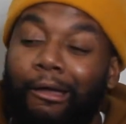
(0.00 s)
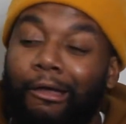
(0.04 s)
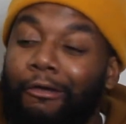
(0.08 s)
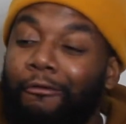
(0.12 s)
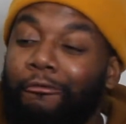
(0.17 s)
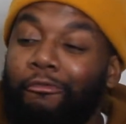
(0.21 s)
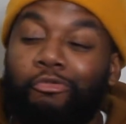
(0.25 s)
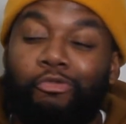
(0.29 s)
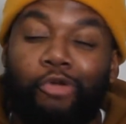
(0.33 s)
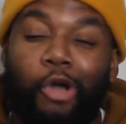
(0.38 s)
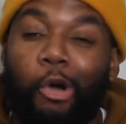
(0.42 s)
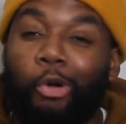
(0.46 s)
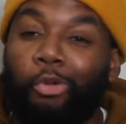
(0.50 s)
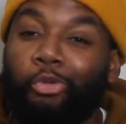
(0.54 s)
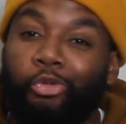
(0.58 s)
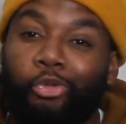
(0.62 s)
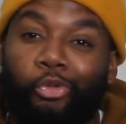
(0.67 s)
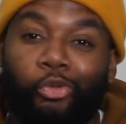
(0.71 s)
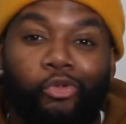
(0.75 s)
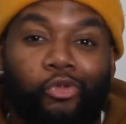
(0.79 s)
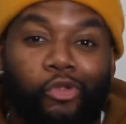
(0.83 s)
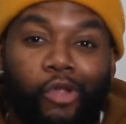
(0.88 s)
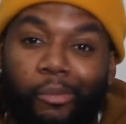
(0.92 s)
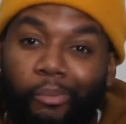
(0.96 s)
if you're going
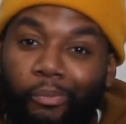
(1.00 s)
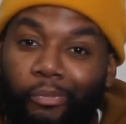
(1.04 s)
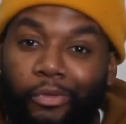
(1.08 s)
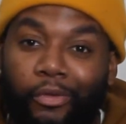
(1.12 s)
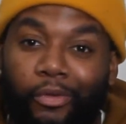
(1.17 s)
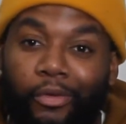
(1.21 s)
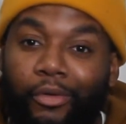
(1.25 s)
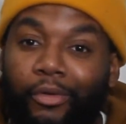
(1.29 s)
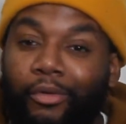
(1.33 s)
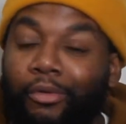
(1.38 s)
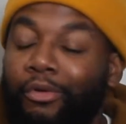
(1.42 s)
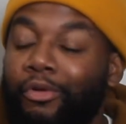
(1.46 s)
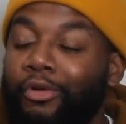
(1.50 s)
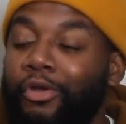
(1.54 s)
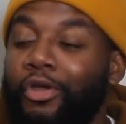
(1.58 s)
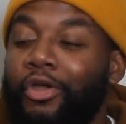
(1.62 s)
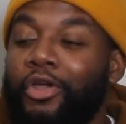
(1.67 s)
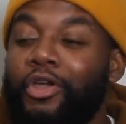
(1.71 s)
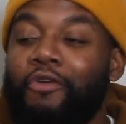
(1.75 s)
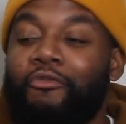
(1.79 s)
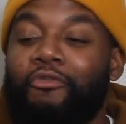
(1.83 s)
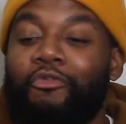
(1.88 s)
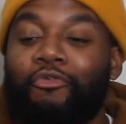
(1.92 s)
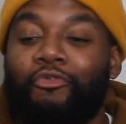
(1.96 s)
through something,
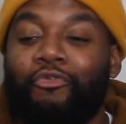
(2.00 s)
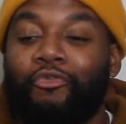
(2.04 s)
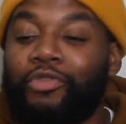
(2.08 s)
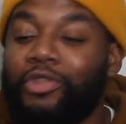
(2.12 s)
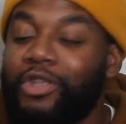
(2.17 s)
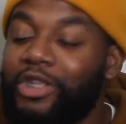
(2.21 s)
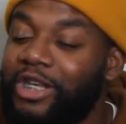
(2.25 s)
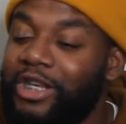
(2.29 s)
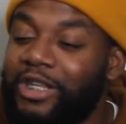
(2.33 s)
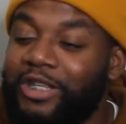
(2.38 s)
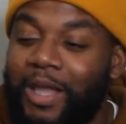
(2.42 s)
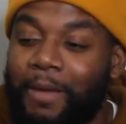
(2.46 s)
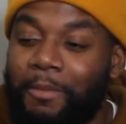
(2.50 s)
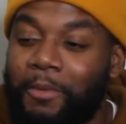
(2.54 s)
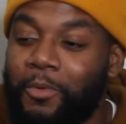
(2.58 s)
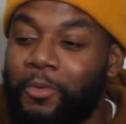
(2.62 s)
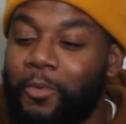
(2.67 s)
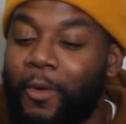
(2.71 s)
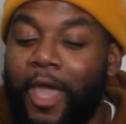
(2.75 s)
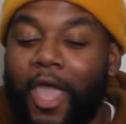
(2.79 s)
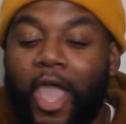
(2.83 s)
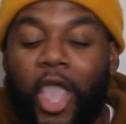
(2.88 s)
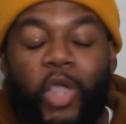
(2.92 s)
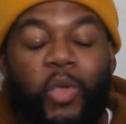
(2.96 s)
if you're feeling the type of
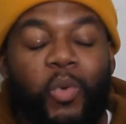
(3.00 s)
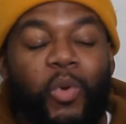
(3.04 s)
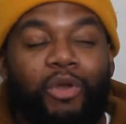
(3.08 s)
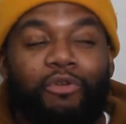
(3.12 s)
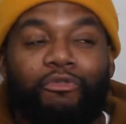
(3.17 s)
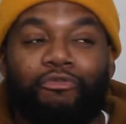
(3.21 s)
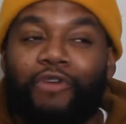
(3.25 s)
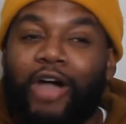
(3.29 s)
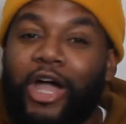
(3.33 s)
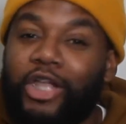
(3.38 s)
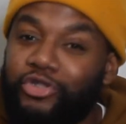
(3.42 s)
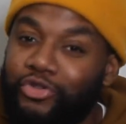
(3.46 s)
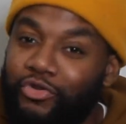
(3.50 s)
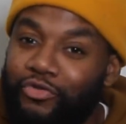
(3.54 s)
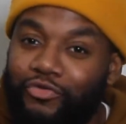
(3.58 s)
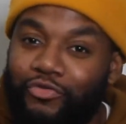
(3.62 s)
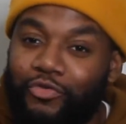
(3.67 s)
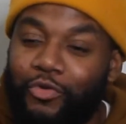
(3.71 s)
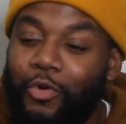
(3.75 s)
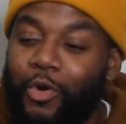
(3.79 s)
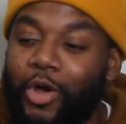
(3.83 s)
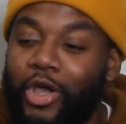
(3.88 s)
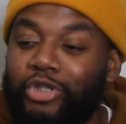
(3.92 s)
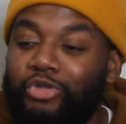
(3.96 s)
way, you want to find your
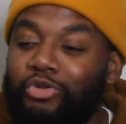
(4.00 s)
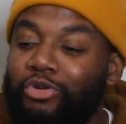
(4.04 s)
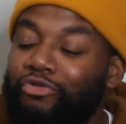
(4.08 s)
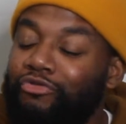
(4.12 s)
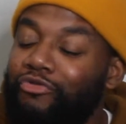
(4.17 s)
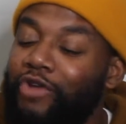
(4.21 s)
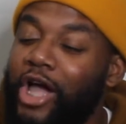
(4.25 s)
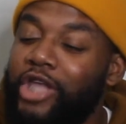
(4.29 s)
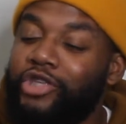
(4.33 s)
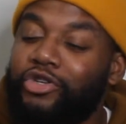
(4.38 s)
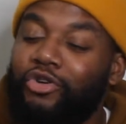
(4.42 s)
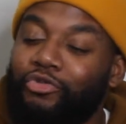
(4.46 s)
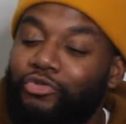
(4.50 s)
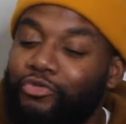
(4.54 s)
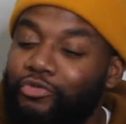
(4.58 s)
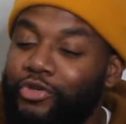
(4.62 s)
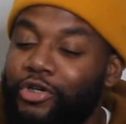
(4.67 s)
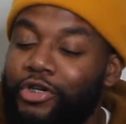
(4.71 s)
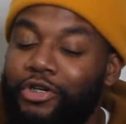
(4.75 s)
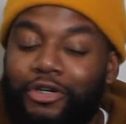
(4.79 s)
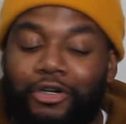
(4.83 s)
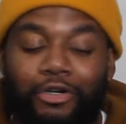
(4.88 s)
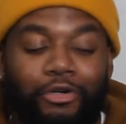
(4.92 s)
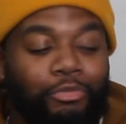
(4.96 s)
voice, you want to find your
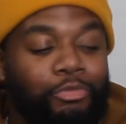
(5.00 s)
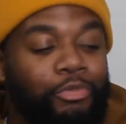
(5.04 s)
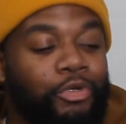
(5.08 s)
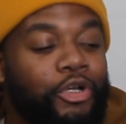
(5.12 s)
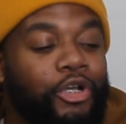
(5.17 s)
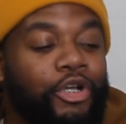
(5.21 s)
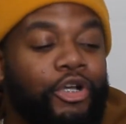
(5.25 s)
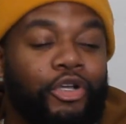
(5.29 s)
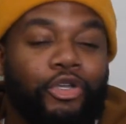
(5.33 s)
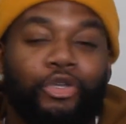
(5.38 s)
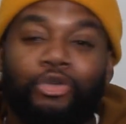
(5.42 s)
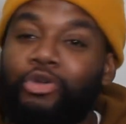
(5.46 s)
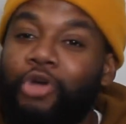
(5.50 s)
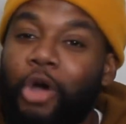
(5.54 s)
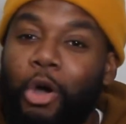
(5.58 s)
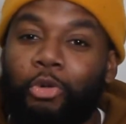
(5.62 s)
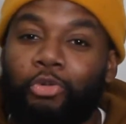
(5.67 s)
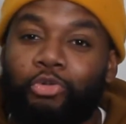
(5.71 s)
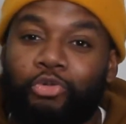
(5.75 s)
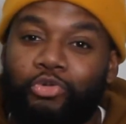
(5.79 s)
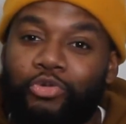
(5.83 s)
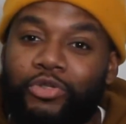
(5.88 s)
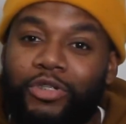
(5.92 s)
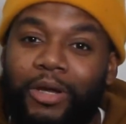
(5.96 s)
freedom,
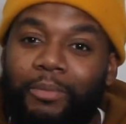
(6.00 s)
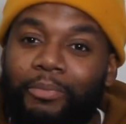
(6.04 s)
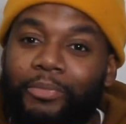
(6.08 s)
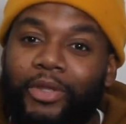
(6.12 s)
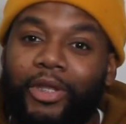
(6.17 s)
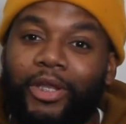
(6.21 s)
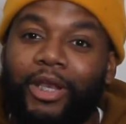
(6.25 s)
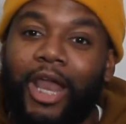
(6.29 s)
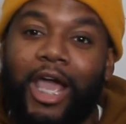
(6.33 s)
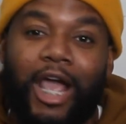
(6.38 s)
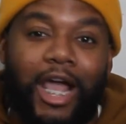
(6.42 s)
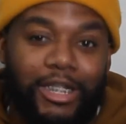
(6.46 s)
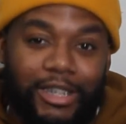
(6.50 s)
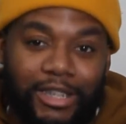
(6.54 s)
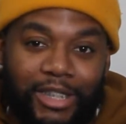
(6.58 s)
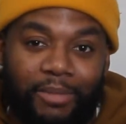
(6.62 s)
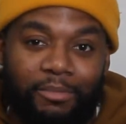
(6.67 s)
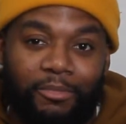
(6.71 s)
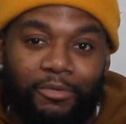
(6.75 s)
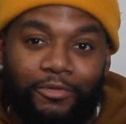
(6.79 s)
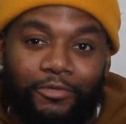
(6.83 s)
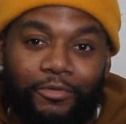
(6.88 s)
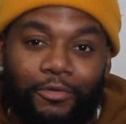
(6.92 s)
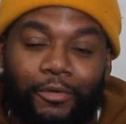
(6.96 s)
going through something, like I
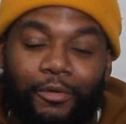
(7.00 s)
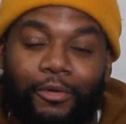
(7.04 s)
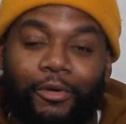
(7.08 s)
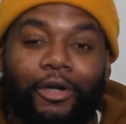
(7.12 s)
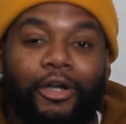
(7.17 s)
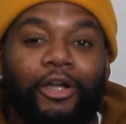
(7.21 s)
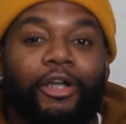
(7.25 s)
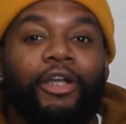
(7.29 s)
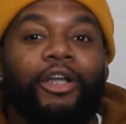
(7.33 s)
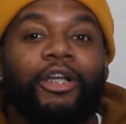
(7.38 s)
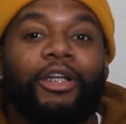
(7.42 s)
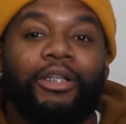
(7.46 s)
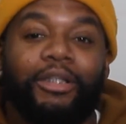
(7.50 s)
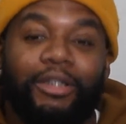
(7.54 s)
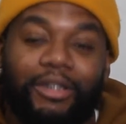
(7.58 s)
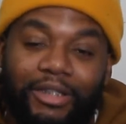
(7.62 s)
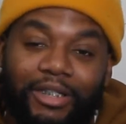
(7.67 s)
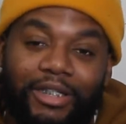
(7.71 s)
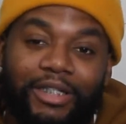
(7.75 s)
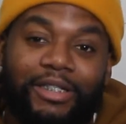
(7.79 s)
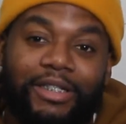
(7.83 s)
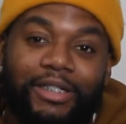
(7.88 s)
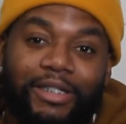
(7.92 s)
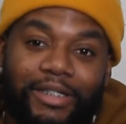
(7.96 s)
said before,
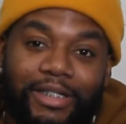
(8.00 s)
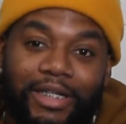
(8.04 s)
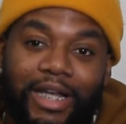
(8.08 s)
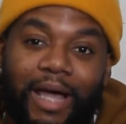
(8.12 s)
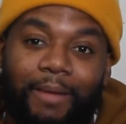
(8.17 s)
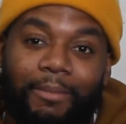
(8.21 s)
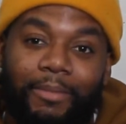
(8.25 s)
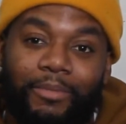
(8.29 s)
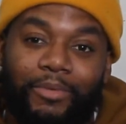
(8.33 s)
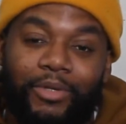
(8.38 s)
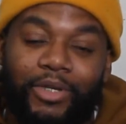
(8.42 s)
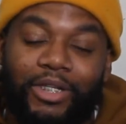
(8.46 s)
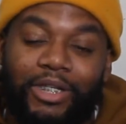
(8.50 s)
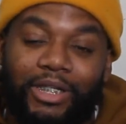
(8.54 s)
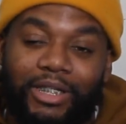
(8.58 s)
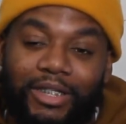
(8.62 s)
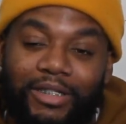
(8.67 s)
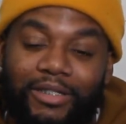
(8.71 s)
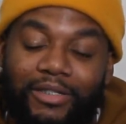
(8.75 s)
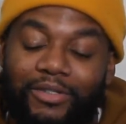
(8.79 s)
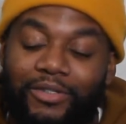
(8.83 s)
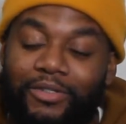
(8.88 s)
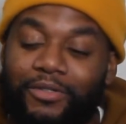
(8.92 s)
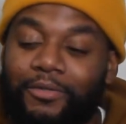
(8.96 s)
this is an album you need to
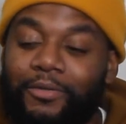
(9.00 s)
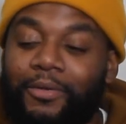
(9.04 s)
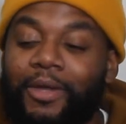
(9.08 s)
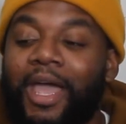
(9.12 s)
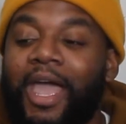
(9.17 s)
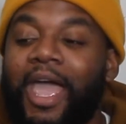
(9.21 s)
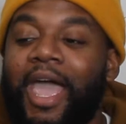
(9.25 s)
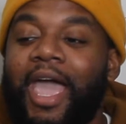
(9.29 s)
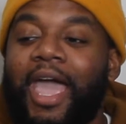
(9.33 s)
listen to.